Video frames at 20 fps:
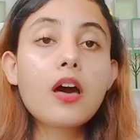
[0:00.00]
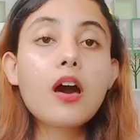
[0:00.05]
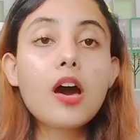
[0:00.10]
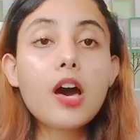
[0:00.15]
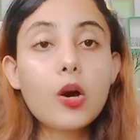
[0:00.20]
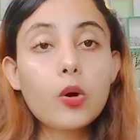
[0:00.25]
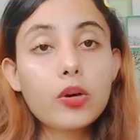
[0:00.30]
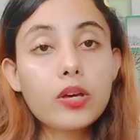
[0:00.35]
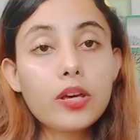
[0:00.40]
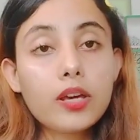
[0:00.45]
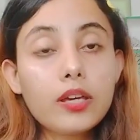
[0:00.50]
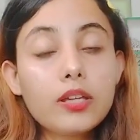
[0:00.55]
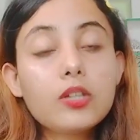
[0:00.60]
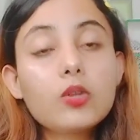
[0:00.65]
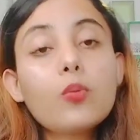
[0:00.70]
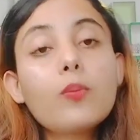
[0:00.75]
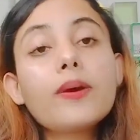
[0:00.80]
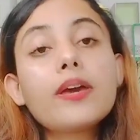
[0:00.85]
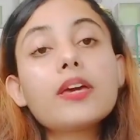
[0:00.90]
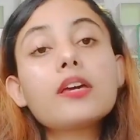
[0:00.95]
Okay, you
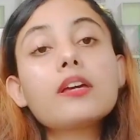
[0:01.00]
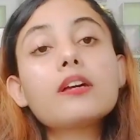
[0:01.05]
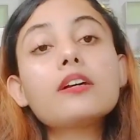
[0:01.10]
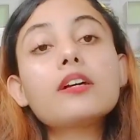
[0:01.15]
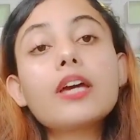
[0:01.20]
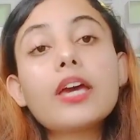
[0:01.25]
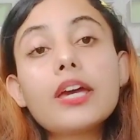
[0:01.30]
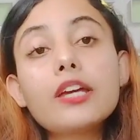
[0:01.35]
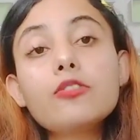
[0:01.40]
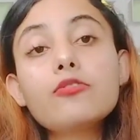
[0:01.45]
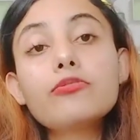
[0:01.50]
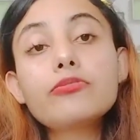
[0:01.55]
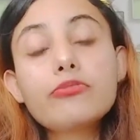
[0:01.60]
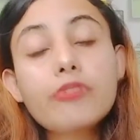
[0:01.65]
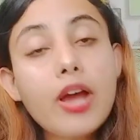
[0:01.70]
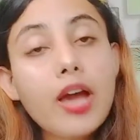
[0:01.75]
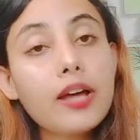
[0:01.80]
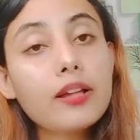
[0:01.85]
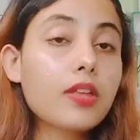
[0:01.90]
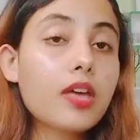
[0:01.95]
may gain
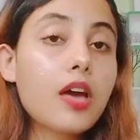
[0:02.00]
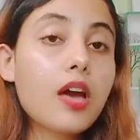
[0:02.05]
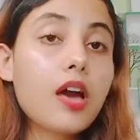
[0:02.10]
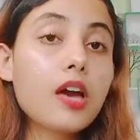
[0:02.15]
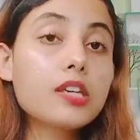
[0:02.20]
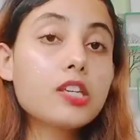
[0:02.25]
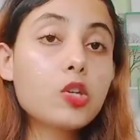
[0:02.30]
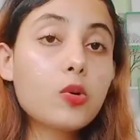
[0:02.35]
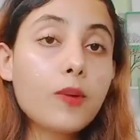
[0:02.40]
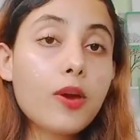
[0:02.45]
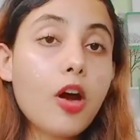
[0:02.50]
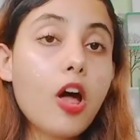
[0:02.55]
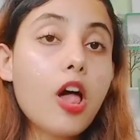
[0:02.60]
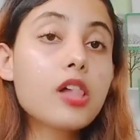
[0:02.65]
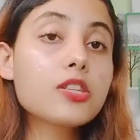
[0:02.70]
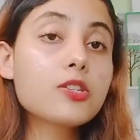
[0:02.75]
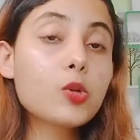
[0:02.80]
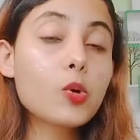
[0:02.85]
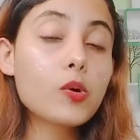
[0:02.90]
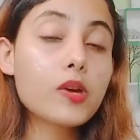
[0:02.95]
friends. You may
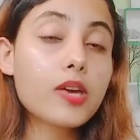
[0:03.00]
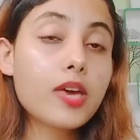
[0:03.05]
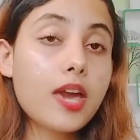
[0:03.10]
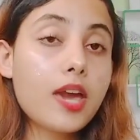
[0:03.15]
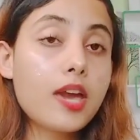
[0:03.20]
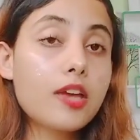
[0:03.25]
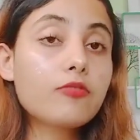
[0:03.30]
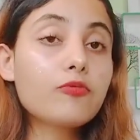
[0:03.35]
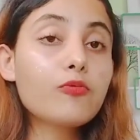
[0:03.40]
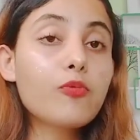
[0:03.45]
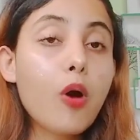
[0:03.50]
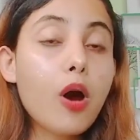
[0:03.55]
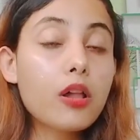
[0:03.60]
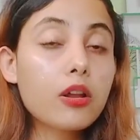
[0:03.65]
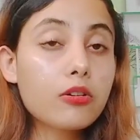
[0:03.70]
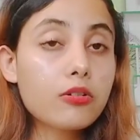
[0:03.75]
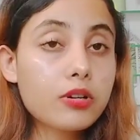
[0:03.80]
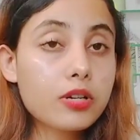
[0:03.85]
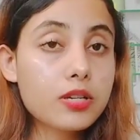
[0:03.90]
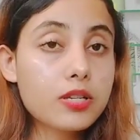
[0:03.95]
also gain
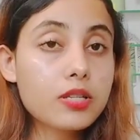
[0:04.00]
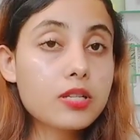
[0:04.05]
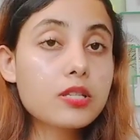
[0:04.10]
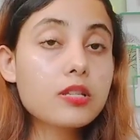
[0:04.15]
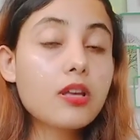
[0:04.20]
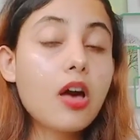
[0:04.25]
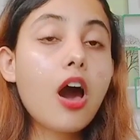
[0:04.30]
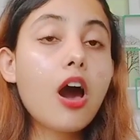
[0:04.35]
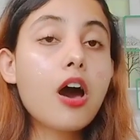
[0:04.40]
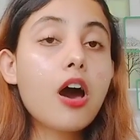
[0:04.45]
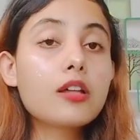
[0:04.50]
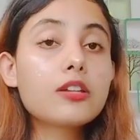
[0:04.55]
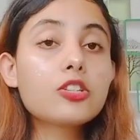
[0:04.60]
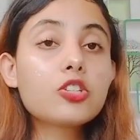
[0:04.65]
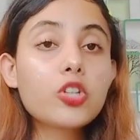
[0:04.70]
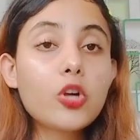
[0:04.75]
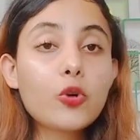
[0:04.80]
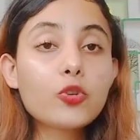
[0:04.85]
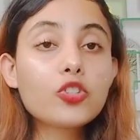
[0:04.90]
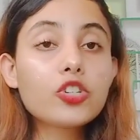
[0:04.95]
followers on
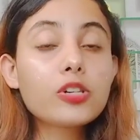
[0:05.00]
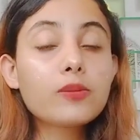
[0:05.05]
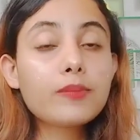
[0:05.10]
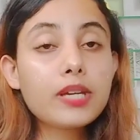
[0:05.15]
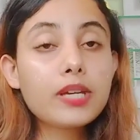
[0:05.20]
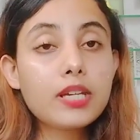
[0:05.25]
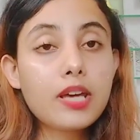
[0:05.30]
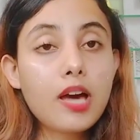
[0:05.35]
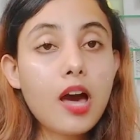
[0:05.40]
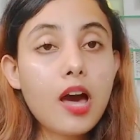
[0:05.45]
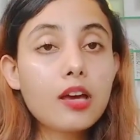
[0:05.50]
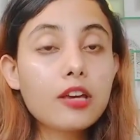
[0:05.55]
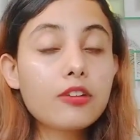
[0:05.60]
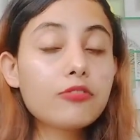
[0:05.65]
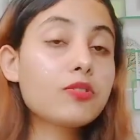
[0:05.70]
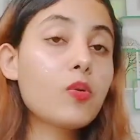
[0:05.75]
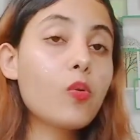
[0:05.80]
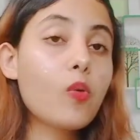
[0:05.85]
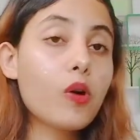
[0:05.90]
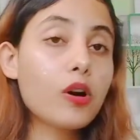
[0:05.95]
social media if
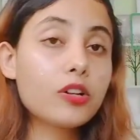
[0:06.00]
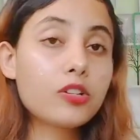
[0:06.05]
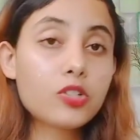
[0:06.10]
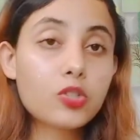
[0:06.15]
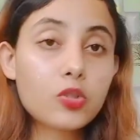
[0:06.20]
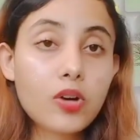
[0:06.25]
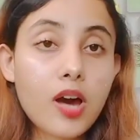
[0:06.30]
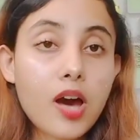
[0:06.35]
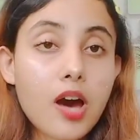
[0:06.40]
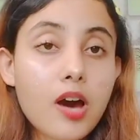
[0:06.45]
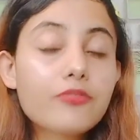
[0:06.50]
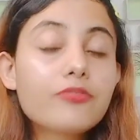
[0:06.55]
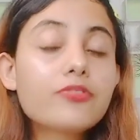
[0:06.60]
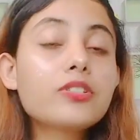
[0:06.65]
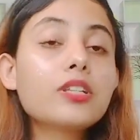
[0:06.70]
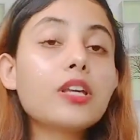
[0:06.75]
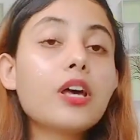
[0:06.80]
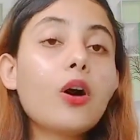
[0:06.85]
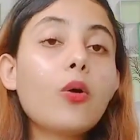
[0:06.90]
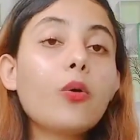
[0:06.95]
you want to have
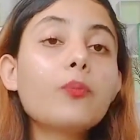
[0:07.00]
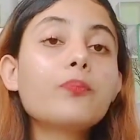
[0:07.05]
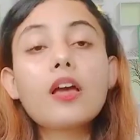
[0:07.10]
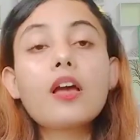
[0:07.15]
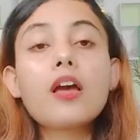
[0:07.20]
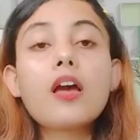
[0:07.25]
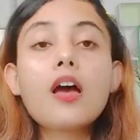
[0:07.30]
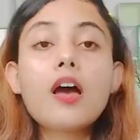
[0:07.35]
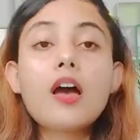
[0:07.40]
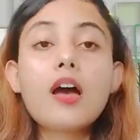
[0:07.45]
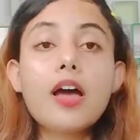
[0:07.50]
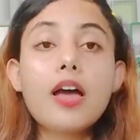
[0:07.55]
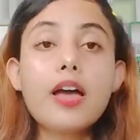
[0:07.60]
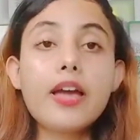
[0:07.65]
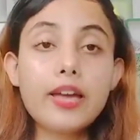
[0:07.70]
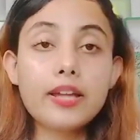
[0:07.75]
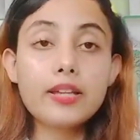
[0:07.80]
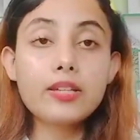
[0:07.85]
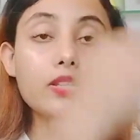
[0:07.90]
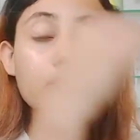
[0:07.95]
so.
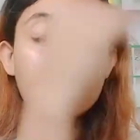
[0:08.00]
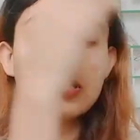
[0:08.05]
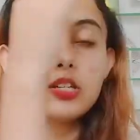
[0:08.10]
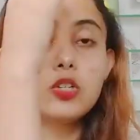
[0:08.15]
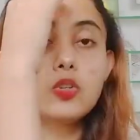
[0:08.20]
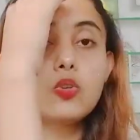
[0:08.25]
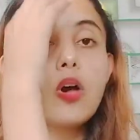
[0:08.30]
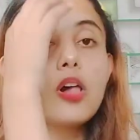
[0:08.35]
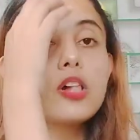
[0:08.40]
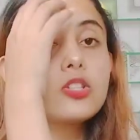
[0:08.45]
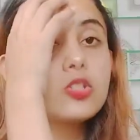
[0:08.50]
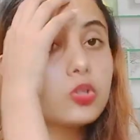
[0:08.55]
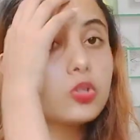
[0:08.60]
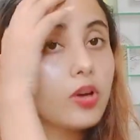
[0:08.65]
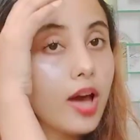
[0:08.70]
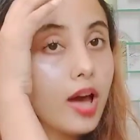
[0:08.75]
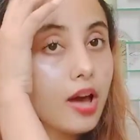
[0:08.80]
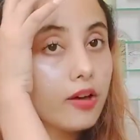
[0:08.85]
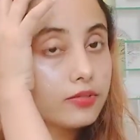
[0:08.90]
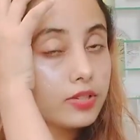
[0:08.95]
And you also
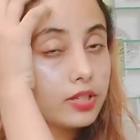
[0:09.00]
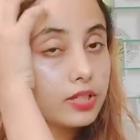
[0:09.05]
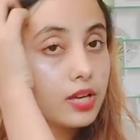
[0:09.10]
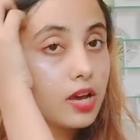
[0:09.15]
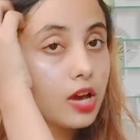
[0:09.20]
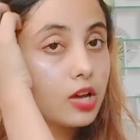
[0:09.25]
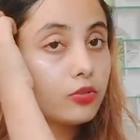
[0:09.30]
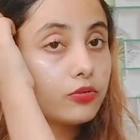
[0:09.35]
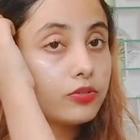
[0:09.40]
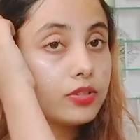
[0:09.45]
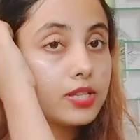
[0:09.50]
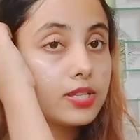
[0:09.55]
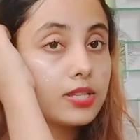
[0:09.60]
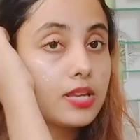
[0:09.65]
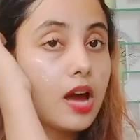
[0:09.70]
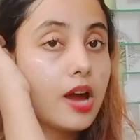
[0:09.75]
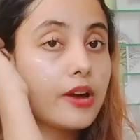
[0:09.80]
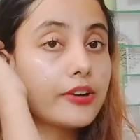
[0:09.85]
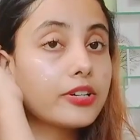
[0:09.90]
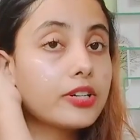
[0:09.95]
have that kind of
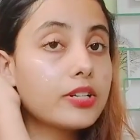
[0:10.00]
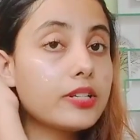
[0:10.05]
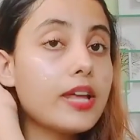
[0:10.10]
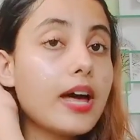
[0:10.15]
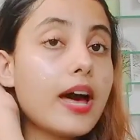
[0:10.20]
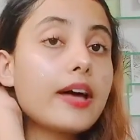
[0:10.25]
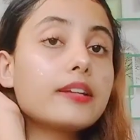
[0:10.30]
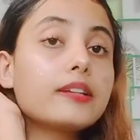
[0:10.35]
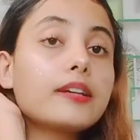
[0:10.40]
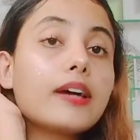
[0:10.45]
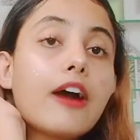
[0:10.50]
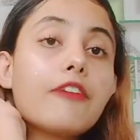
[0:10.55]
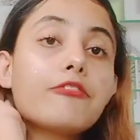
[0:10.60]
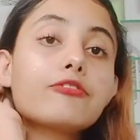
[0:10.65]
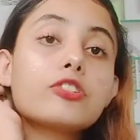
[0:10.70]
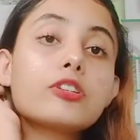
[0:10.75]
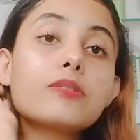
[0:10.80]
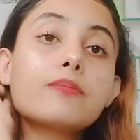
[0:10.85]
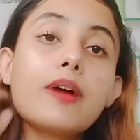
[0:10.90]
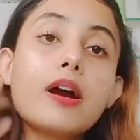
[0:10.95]
desire that
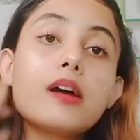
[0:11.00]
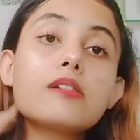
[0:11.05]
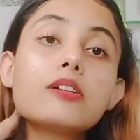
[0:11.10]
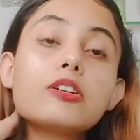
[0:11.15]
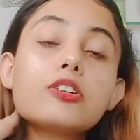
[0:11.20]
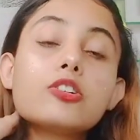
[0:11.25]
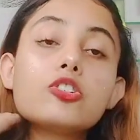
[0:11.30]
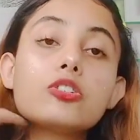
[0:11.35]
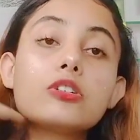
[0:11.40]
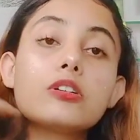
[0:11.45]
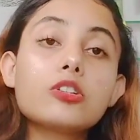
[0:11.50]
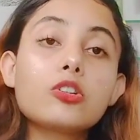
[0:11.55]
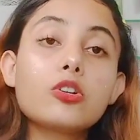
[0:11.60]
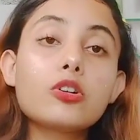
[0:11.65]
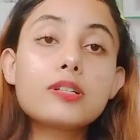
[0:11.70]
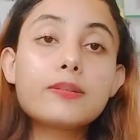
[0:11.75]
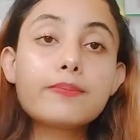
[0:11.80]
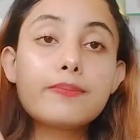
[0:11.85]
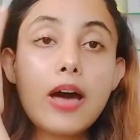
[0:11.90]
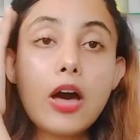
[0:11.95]
after marriage your
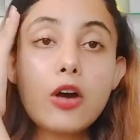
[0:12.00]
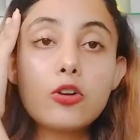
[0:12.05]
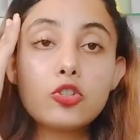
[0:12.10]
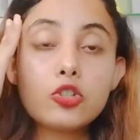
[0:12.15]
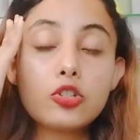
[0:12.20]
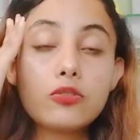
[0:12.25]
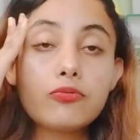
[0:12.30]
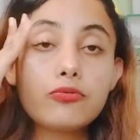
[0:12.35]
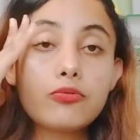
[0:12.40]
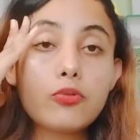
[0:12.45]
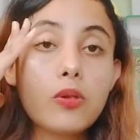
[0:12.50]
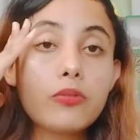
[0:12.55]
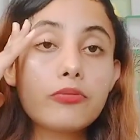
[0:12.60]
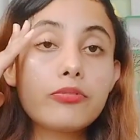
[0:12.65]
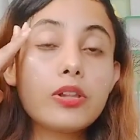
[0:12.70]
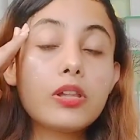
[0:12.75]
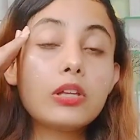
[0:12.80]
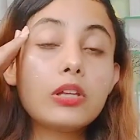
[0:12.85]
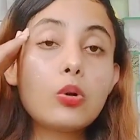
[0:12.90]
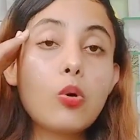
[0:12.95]
spouse should
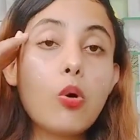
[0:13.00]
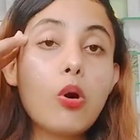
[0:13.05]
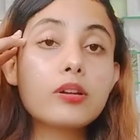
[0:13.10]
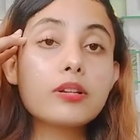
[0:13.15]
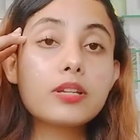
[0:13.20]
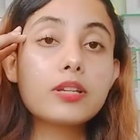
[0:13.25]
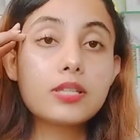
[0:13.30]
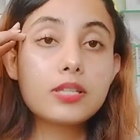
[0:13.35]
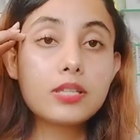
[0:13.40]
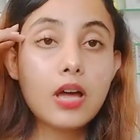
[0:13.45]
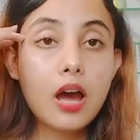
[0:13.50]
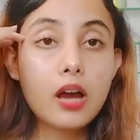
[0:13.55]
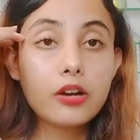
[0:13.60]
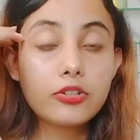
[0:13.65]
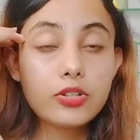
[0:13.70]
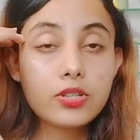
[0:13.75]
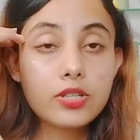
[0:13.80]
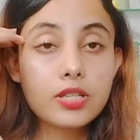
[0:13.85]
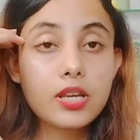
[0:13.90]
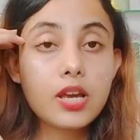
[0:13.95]
fulfill your
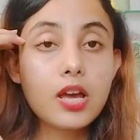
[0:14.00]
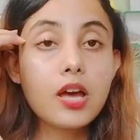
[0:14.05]
desires.